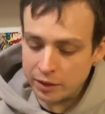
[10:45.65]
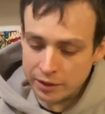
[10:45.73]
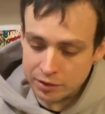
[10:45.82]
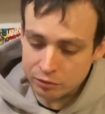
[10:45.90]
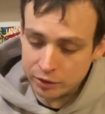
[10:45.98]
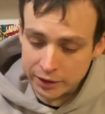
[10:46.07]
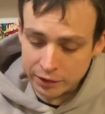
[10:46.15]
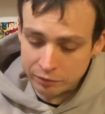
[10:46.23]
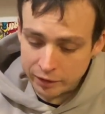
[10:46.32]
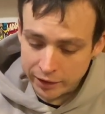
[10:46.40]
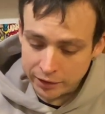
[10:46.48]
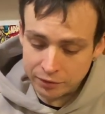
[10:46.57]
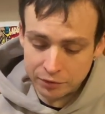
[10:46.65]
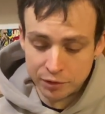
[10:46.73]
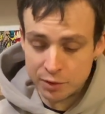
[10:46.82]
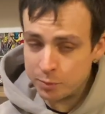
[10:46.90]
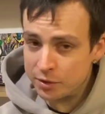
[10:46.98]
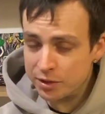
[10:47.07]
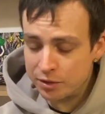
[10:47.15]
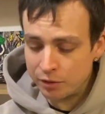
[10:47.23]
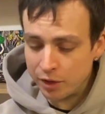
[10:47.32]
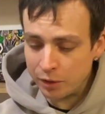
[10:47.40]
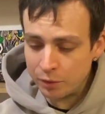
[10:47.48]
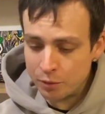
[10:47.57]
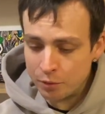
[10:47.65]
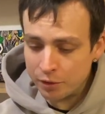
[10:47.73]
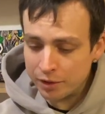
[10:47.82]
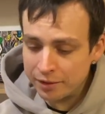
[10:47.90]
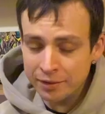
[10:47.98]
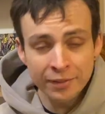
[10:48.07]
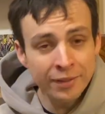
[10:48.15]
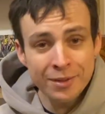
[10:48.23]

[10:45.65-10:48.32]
It's green and red. Christmas is around the corner.